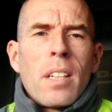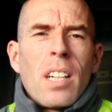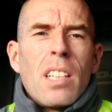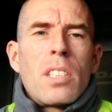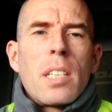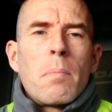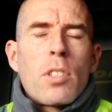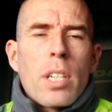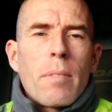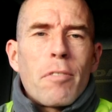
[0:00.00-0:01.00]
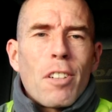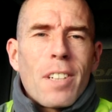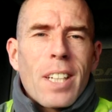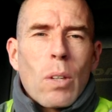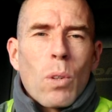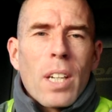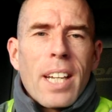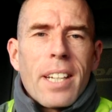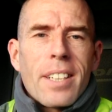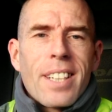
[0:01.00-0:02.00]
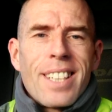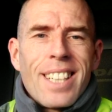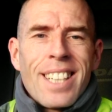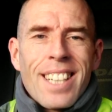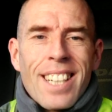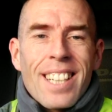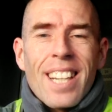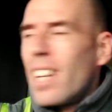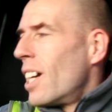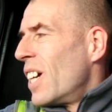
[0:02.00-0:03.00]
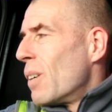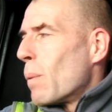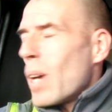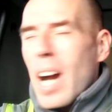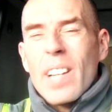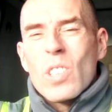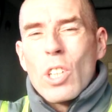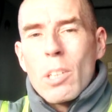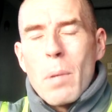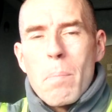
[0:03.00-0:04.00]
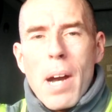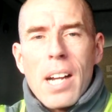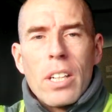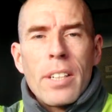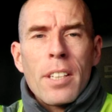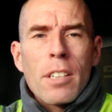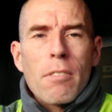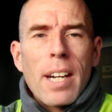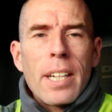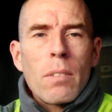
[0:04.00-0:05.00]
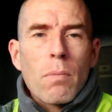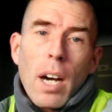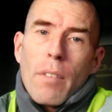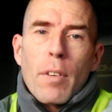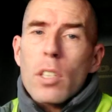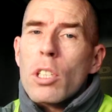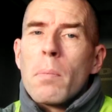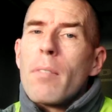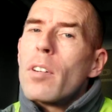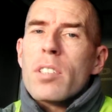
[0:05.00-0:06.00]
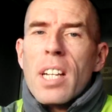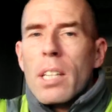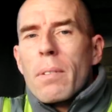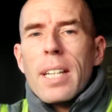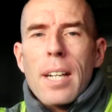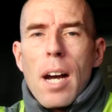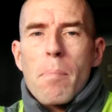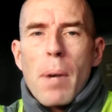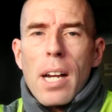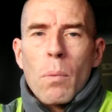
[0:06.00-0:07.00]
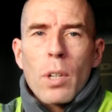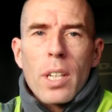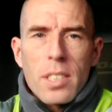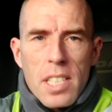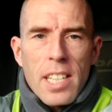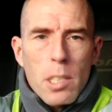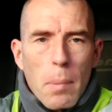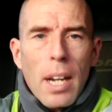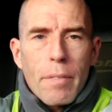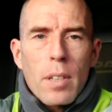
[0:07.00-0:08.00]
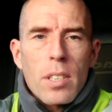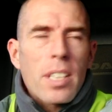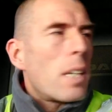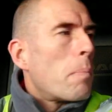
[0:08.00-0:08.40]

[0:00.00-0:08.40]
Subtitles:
it seemed a shame for it to all end. But it's good to be back into the grind. Well, for some of us anyway. I'm back at work. Today's my first day